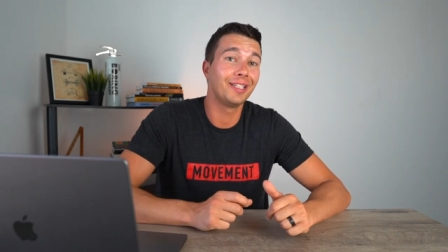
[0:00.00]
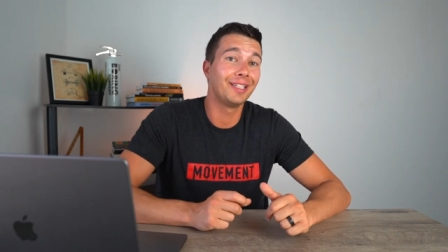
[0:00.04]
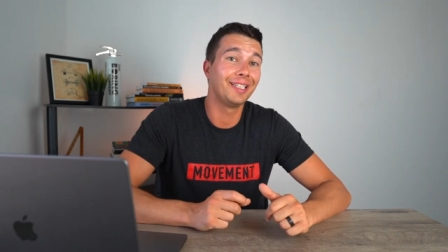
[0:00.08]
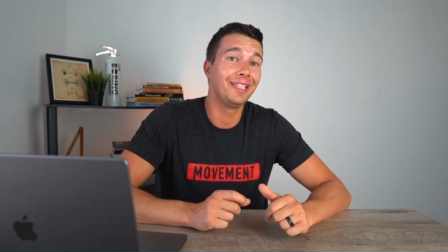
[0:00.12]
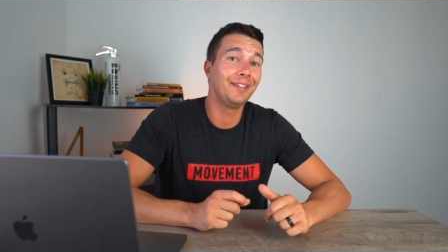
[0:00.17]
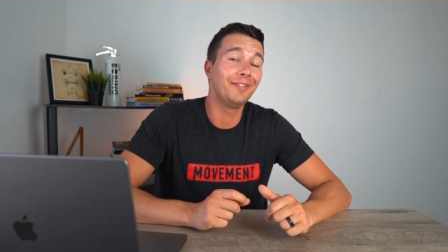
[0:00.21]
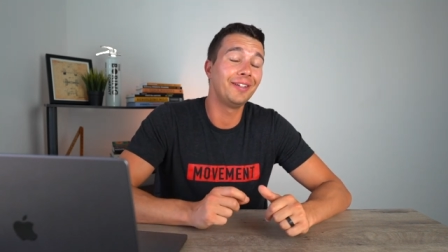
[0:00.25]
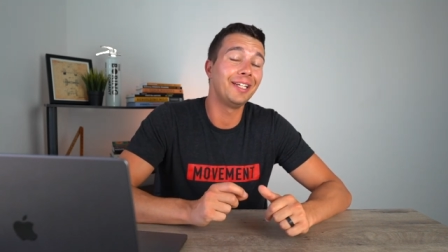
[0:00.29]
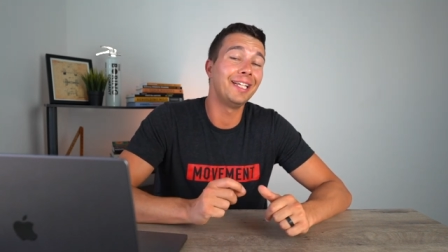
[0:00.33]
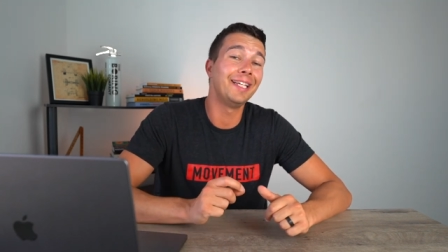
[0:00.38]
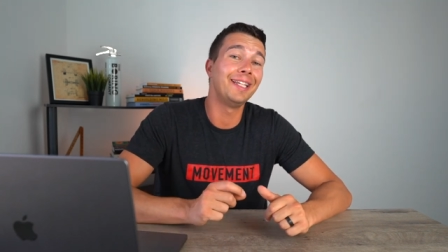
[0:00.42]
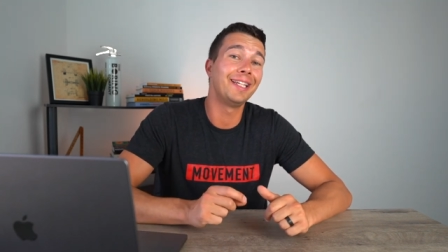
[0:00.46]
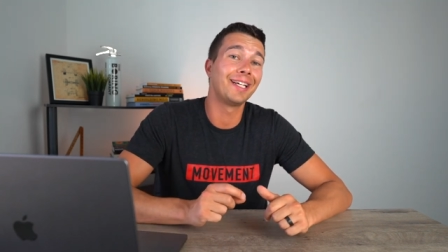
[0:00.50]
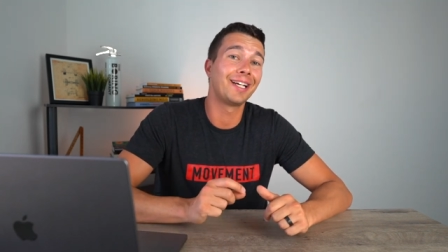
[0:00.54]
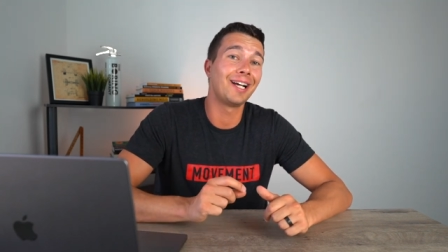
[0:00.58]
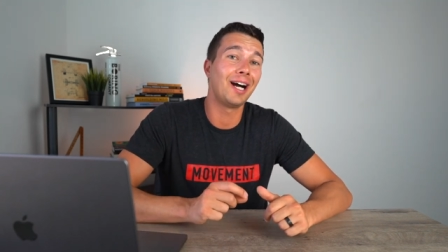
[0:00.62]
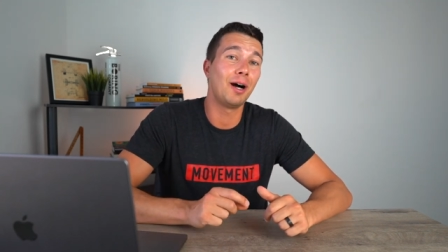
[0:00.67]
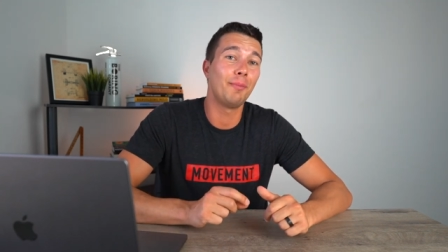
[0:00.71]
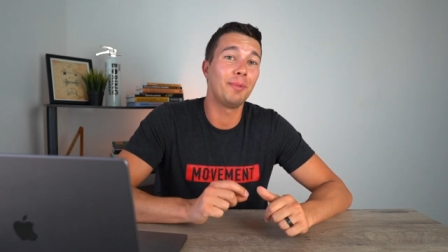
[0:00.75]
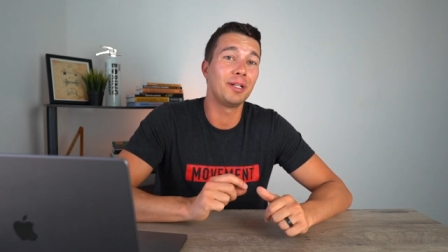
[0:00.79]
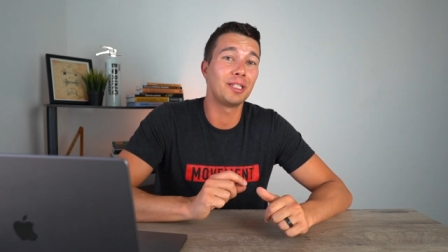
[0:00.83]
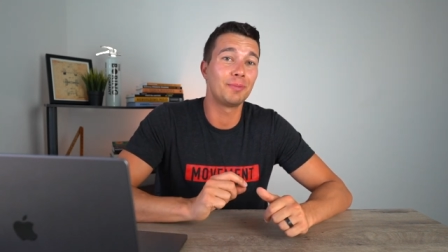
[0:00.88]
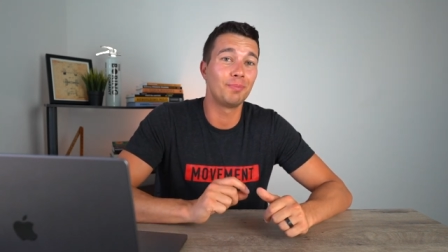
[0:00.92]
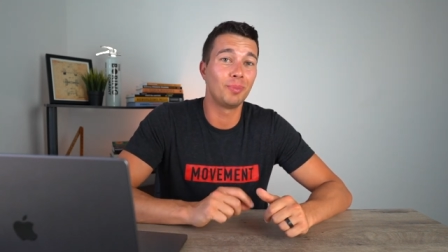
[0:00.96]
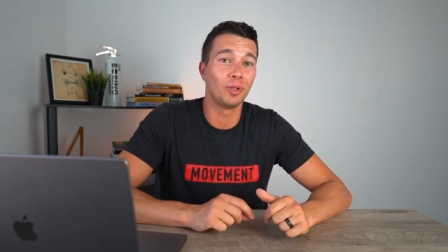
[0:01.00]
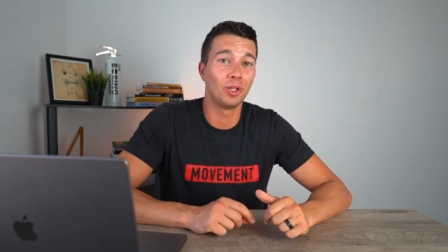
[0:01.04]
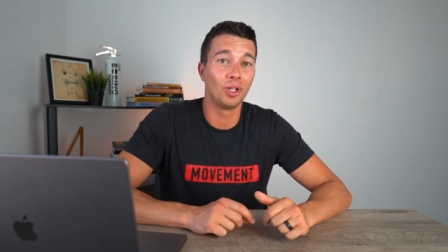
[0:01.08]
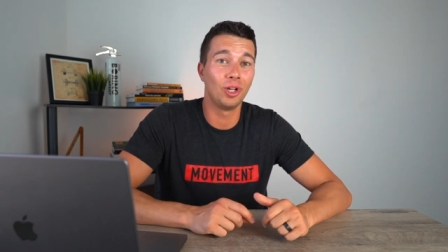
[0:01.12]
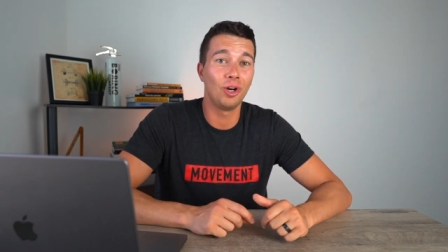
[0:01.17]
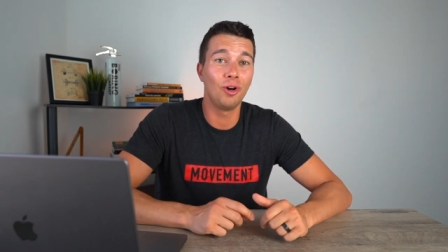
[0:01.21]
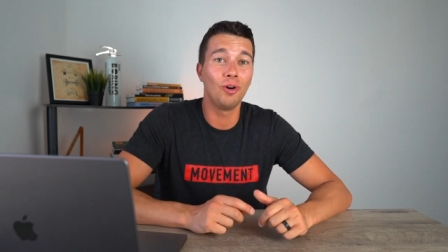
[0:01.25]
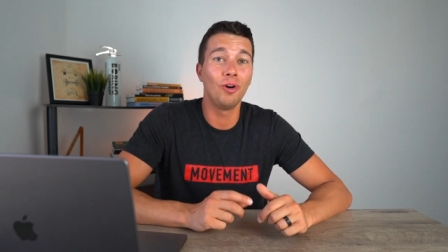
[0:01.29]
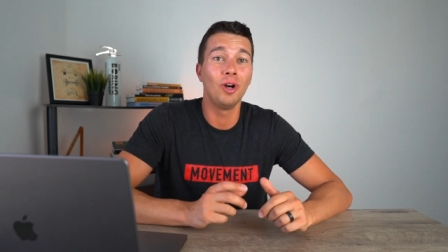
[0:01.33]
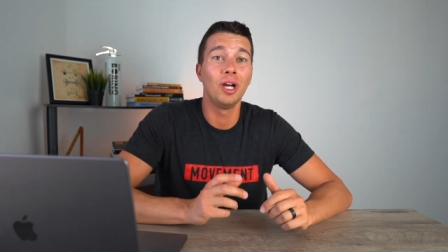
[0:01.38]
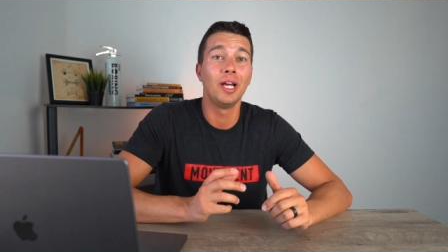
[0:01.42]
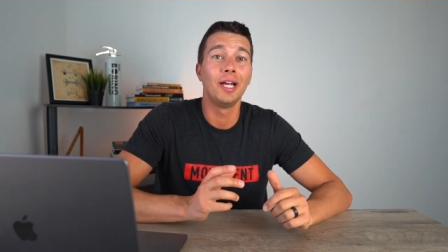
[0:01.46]
leave it in the comments
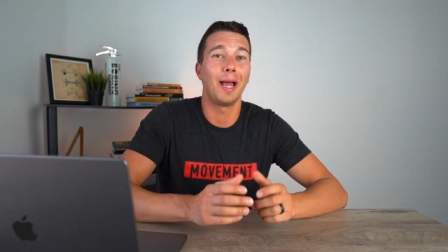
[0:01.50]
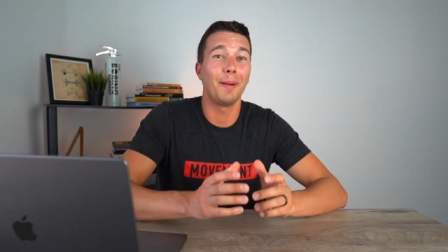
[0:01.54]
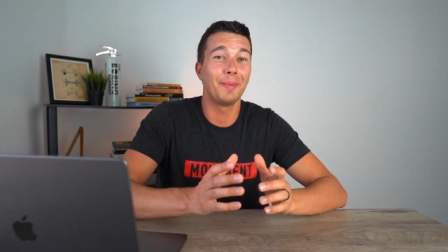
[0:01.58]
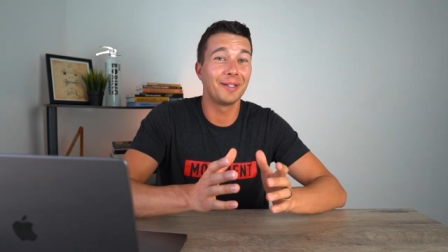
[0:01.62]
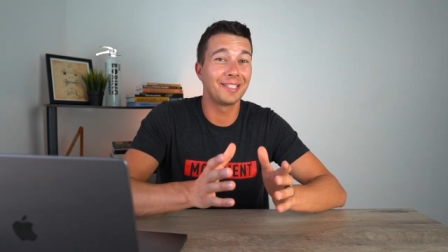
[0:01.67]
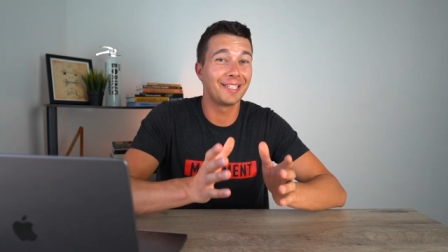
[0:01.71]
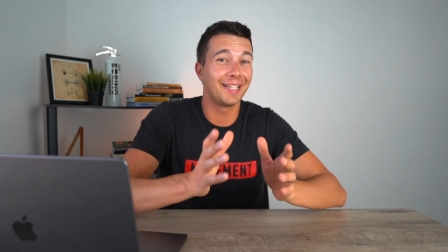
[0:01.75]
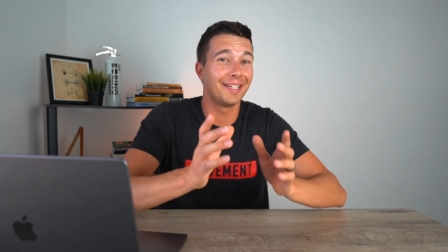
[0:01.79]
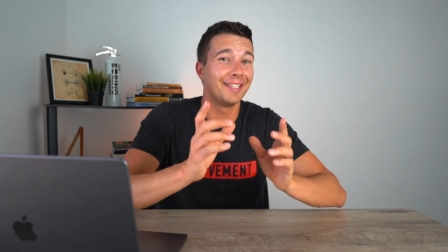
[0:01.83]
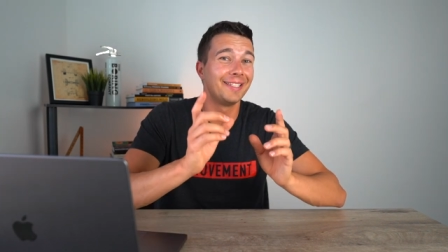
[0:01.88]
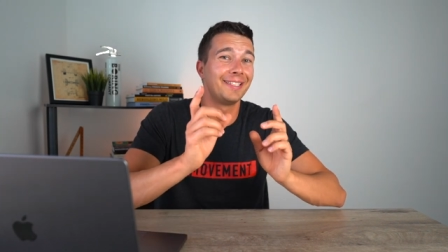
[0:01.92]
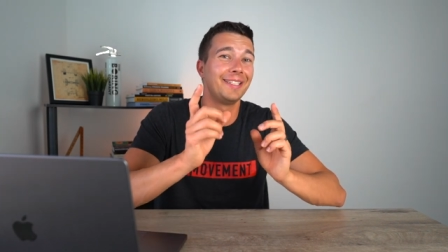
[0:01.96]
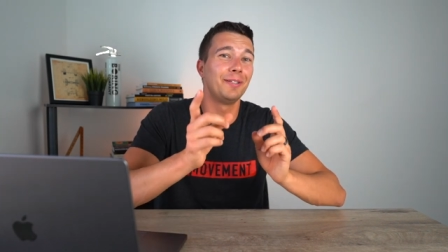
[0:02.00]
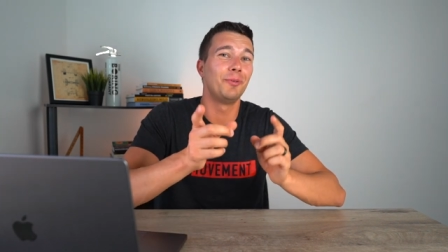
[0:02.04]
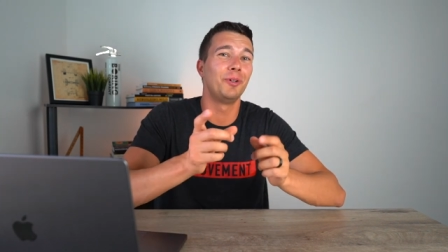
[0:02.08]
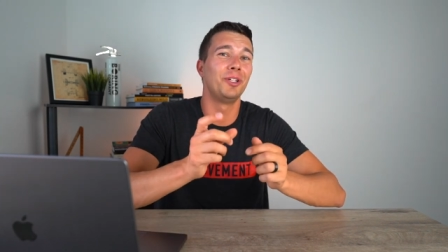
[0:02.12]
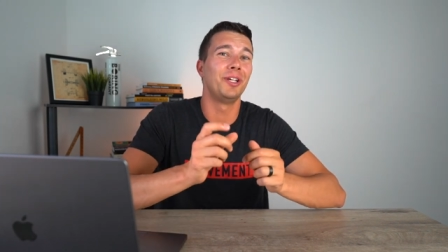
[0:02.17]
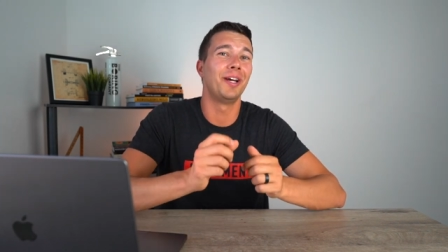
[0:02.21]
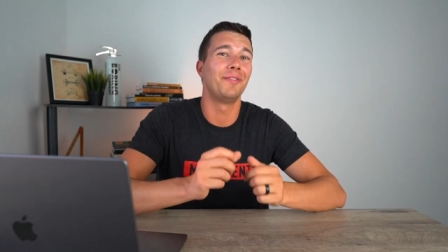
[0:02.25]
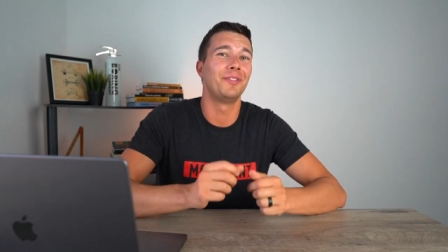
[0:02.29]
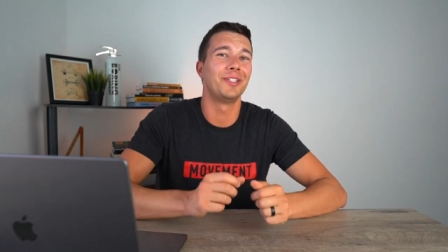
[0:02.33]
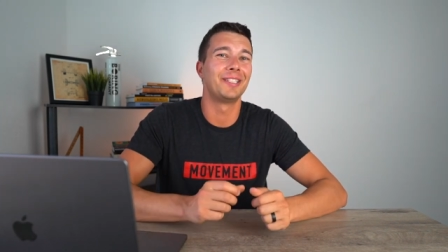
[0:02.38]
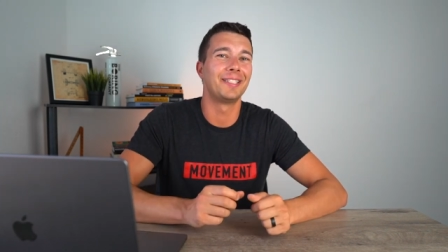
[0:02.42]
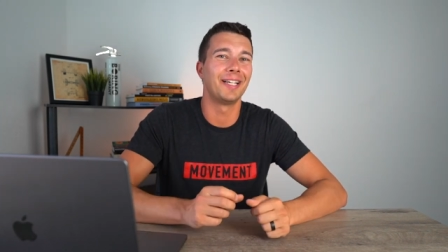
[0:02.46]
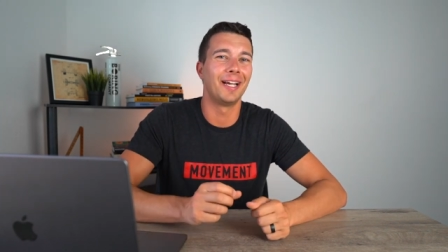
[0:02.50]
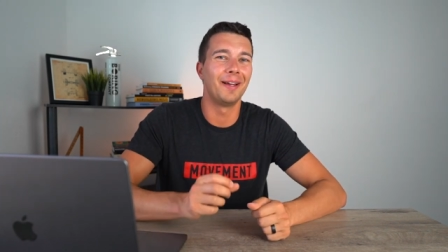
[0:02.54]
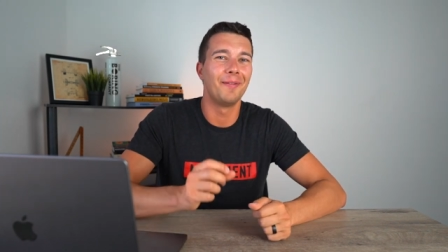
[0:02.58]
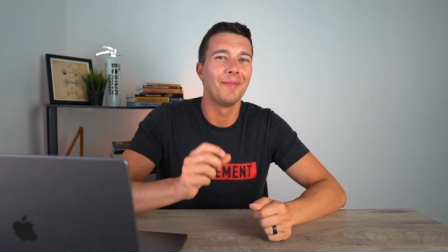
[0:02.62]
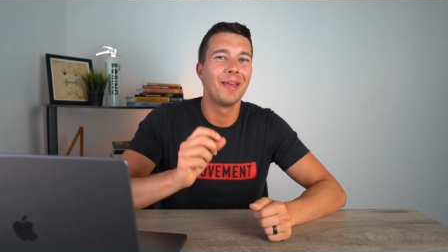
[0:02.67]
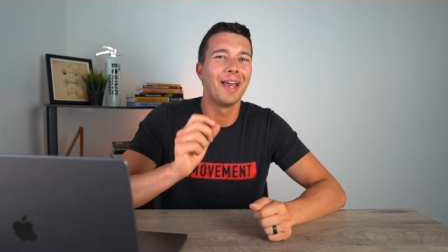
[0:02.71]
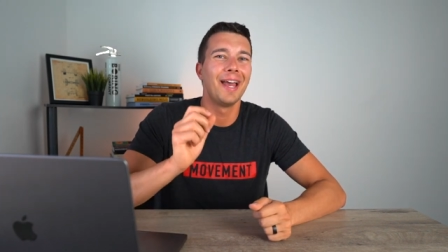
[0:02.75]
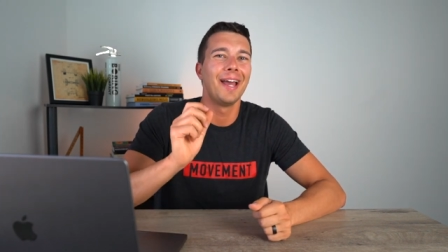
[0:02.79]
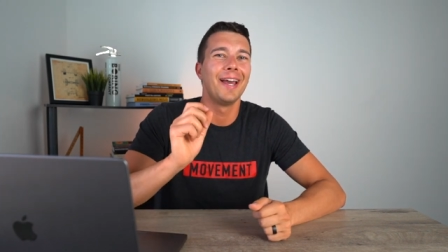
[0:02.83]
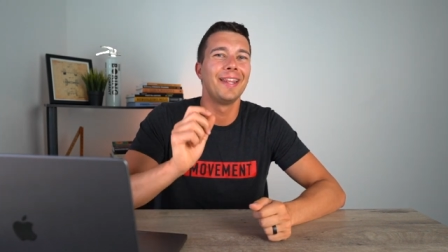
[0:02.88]
below. I'm excited to see what you have to say.